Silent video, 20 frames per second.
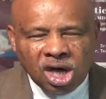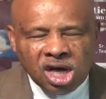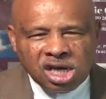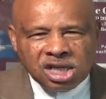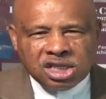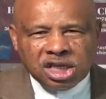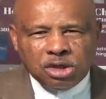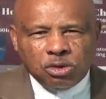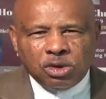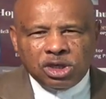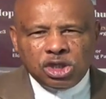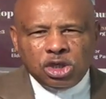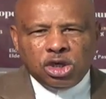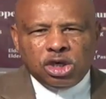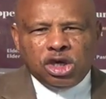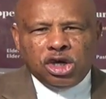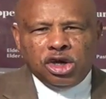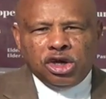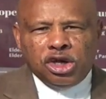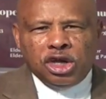And then when you're
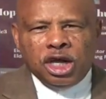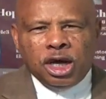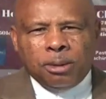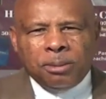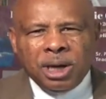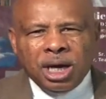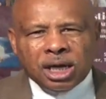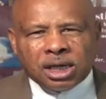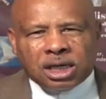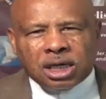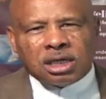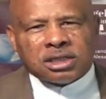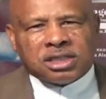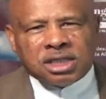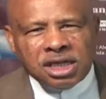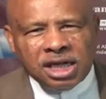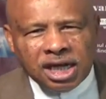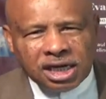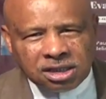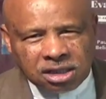hearing them
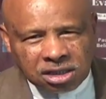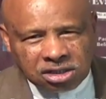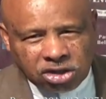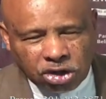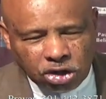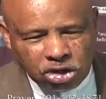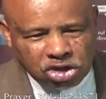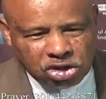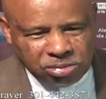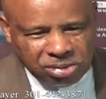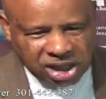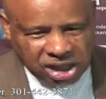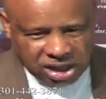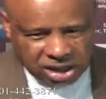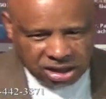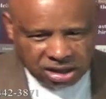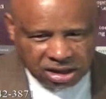cussing at the church meeting,